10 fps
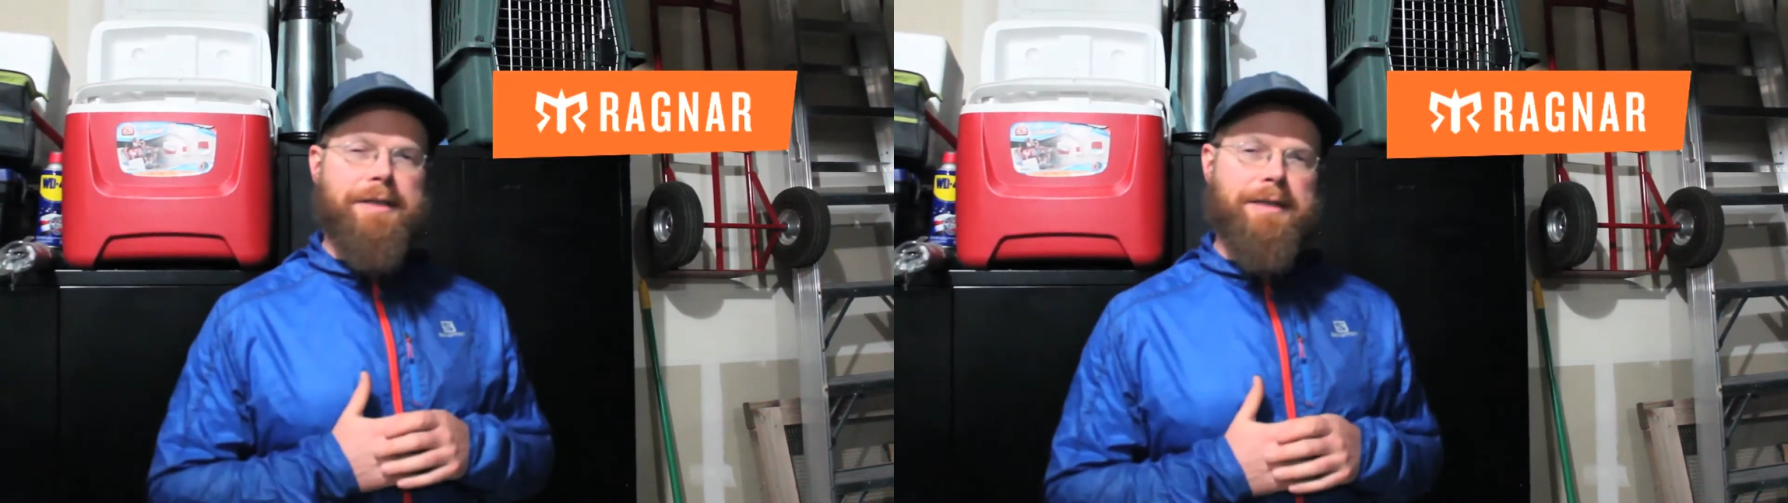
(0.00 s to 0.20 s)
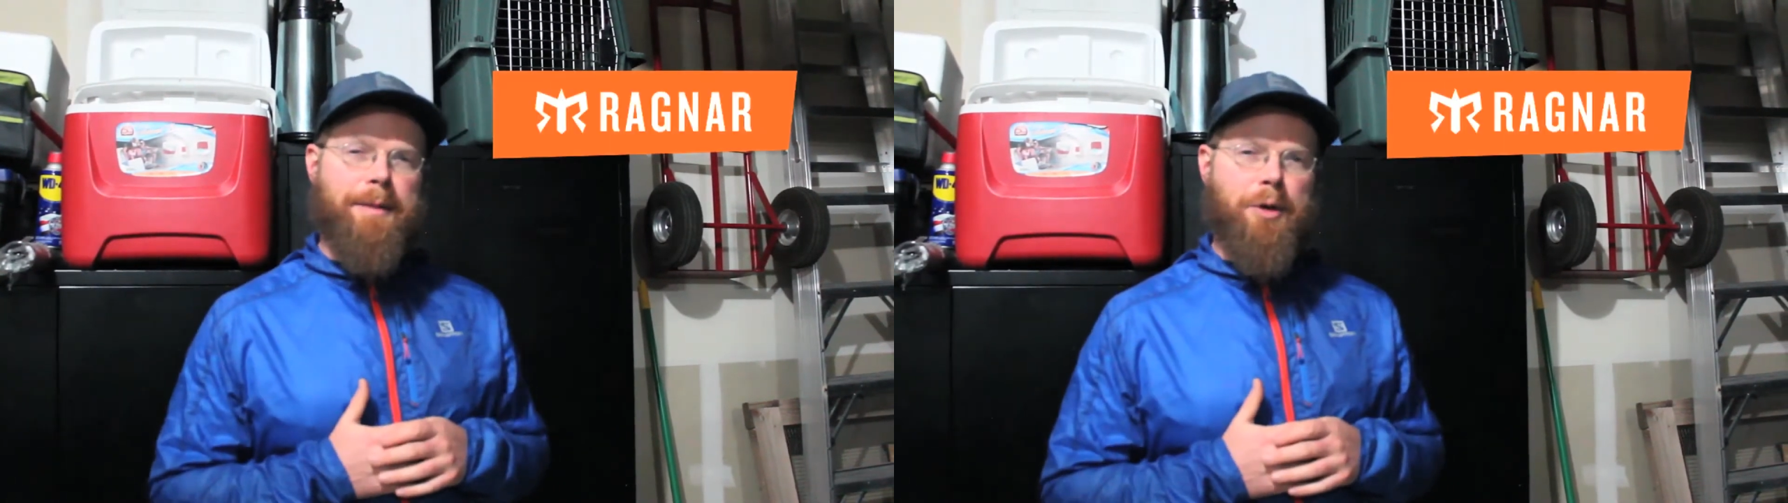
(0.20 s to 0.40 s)

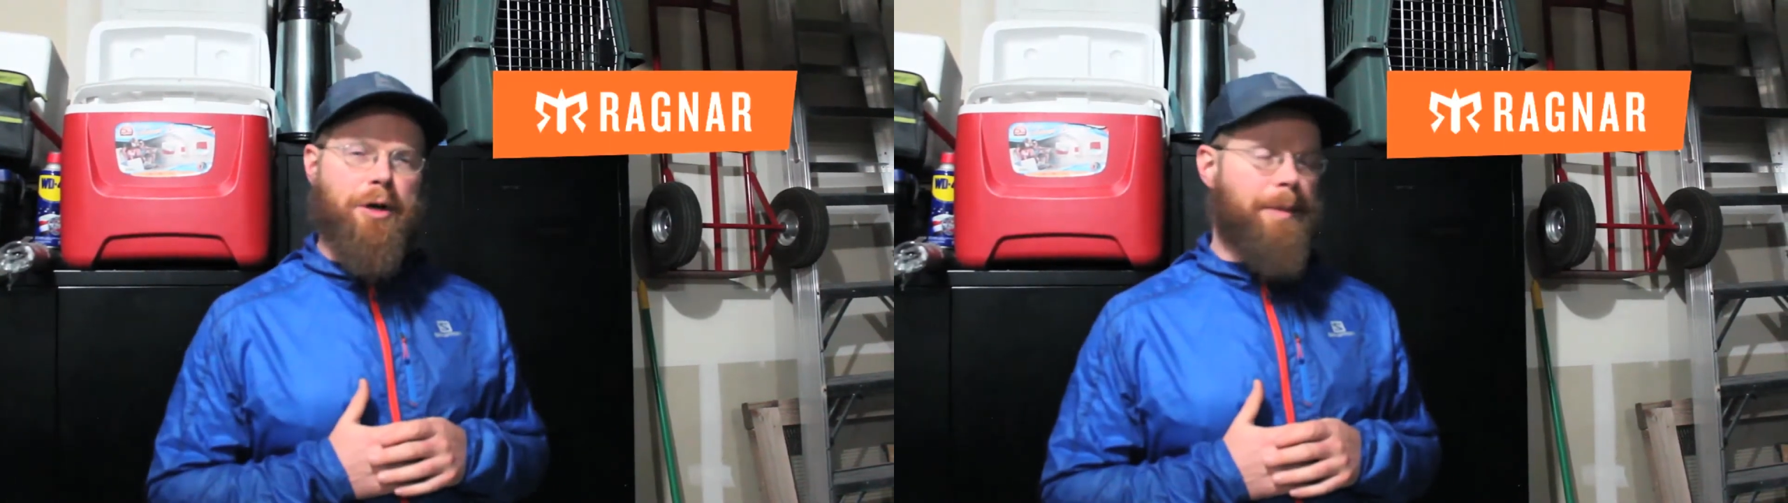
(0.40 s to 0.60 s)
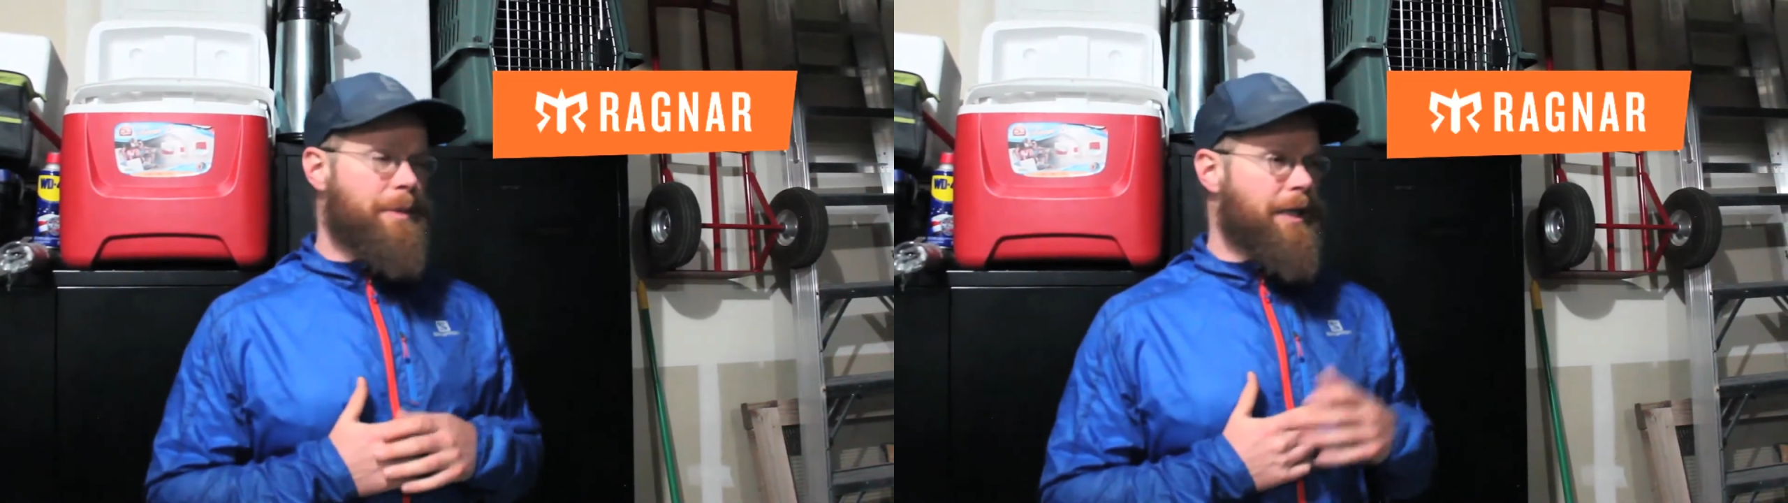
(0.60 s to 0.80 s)

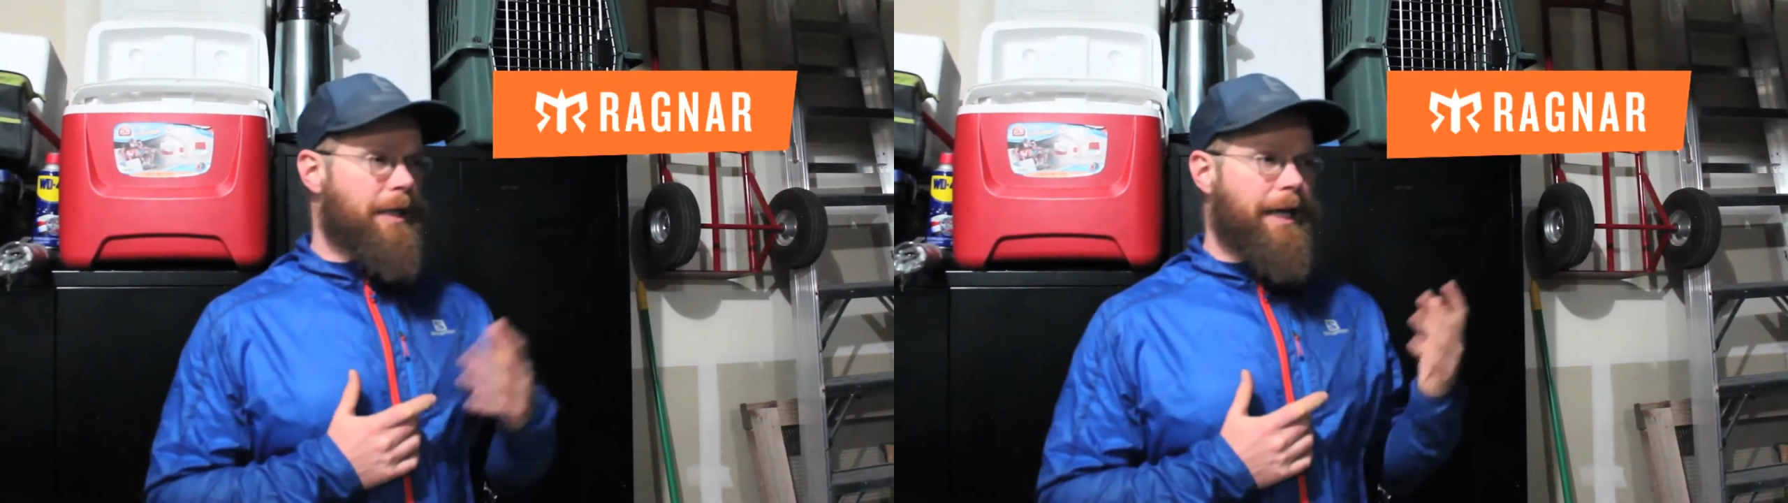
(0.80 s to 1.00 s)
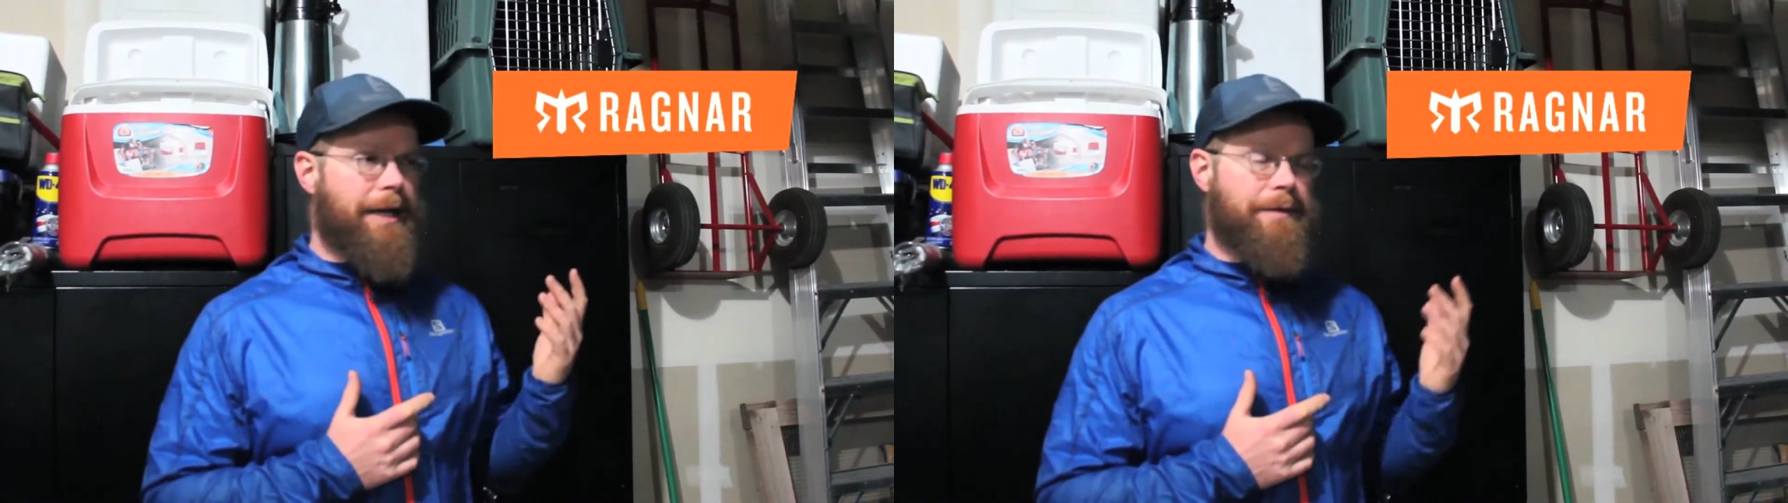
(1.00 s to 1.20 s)
summer up at the
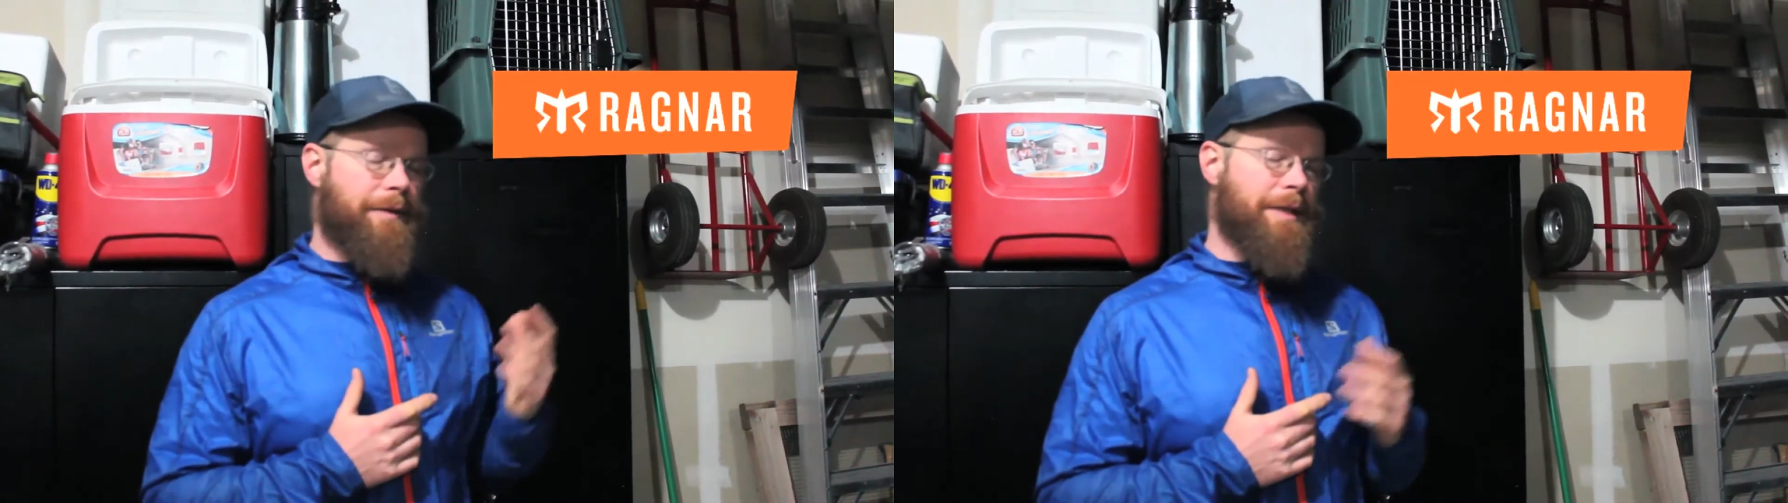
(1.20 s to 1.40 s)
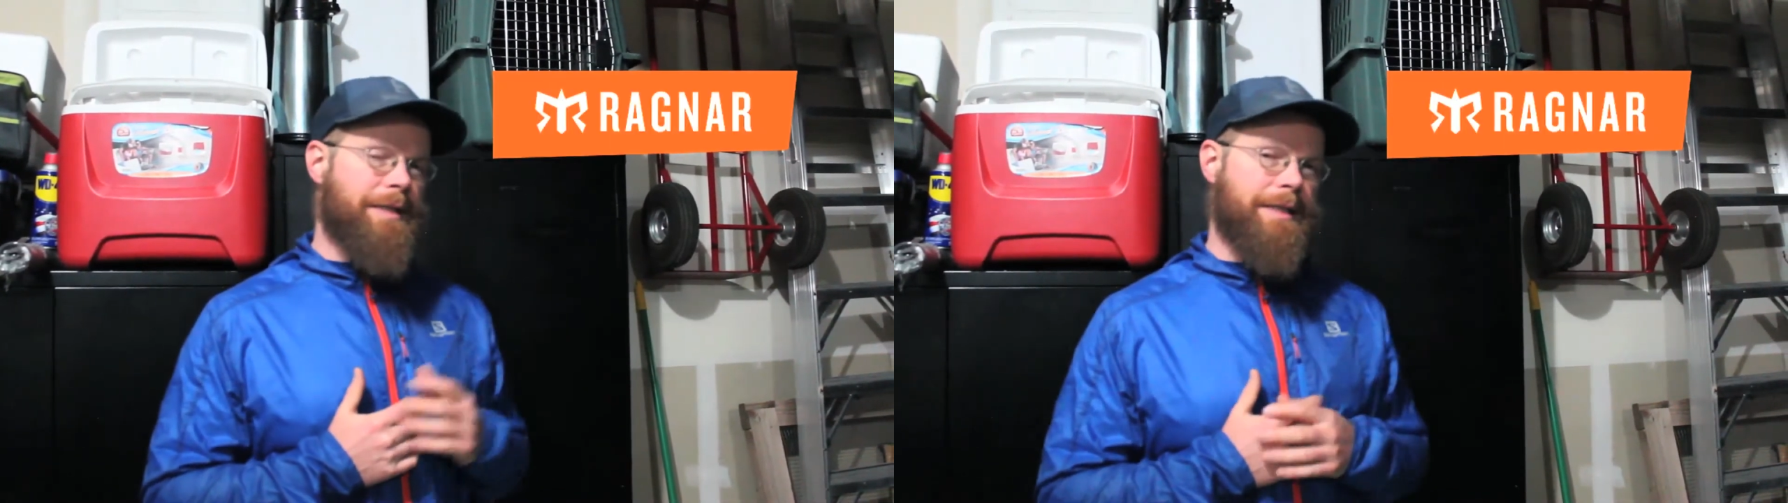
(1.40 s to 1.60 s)
lake,
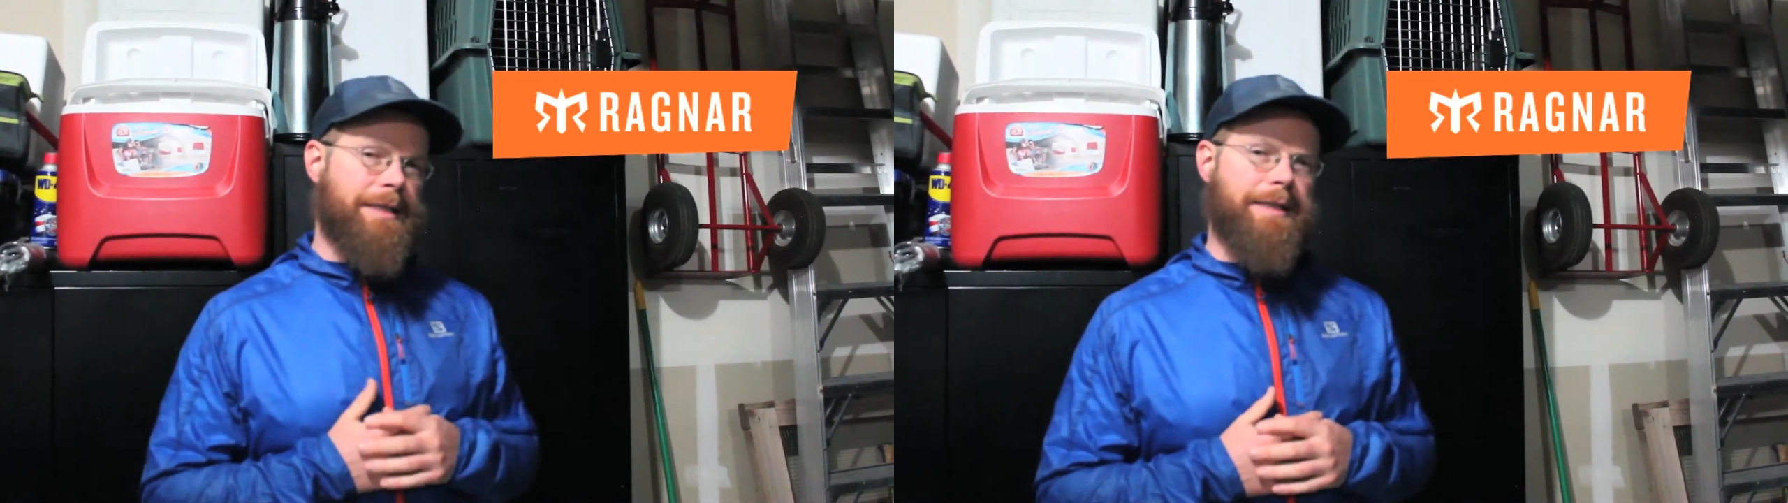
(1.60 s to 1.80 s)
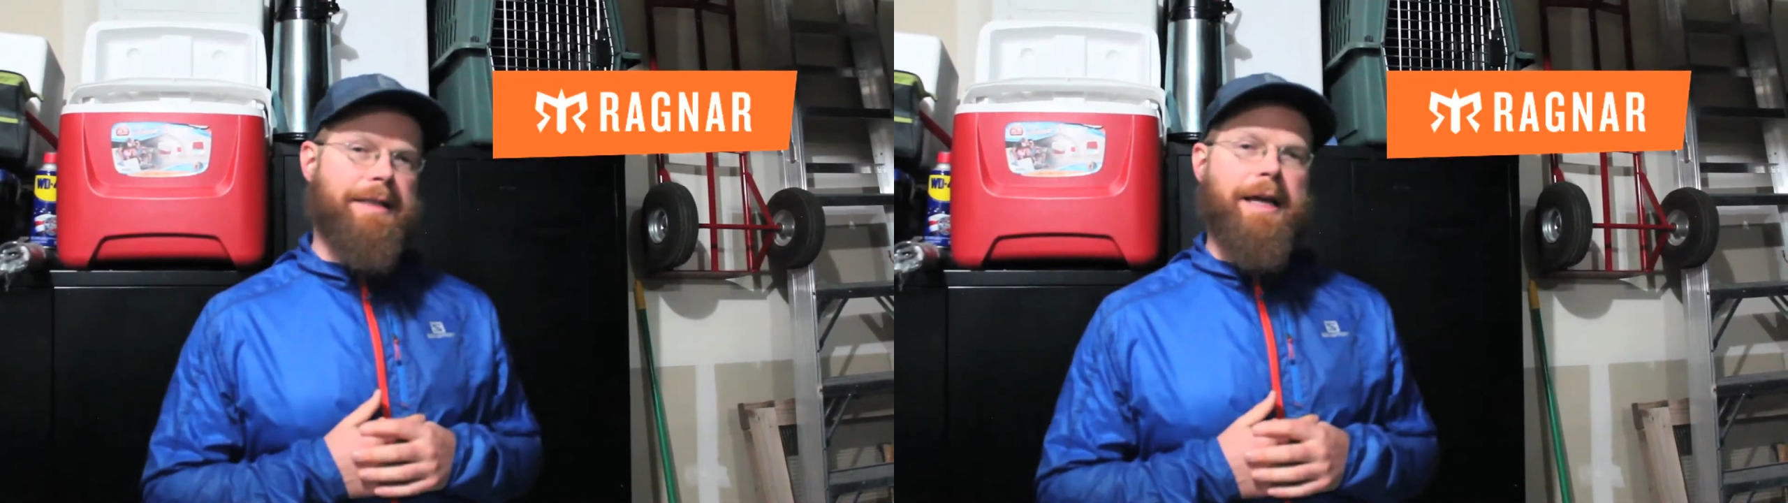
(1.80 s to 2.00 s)
for
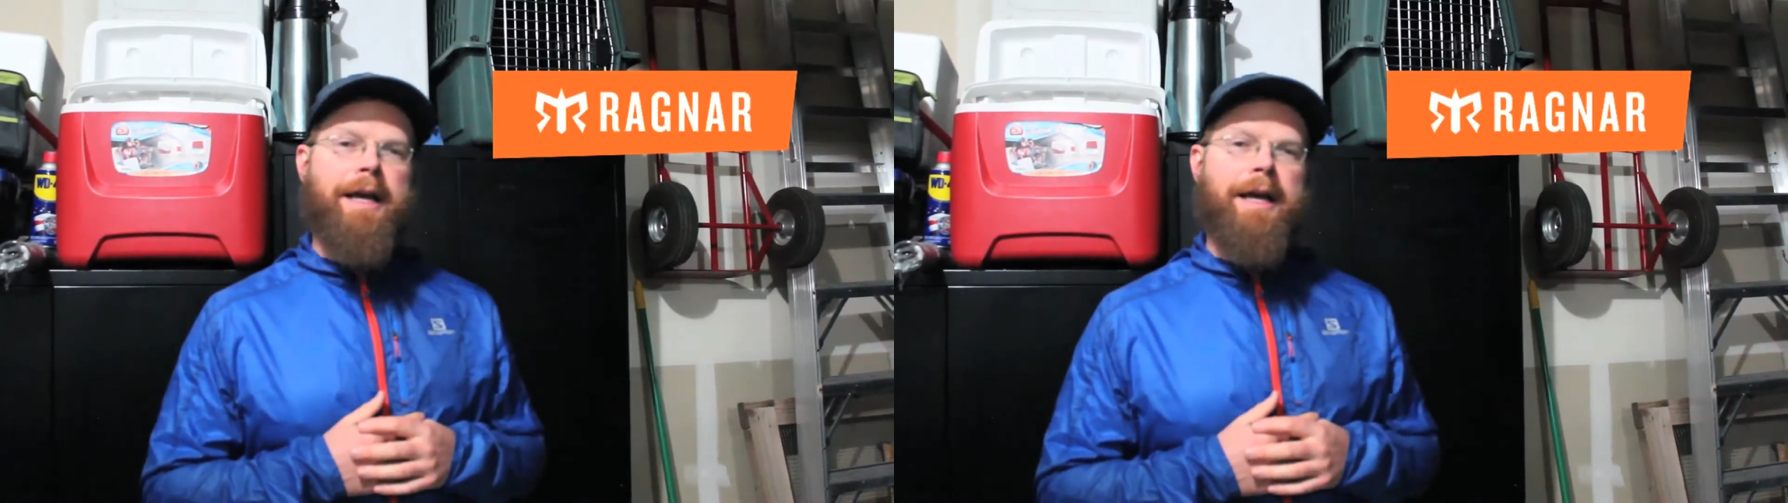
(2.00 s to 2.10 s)
instance,